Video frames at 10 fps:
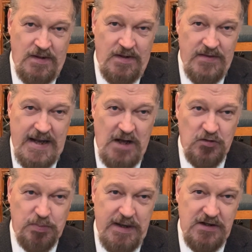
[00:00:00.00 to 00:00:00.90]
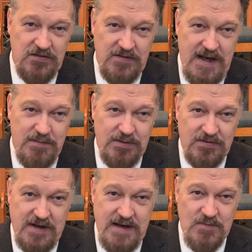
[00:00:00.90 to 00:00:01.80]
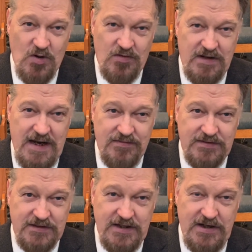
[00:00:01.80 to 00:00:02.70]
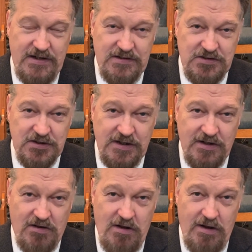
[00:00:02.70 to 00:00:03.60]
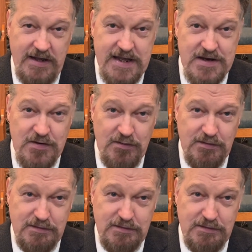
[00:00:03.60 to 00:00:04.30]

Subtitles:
And the house painter's neighbors came over after dinner and took it all in.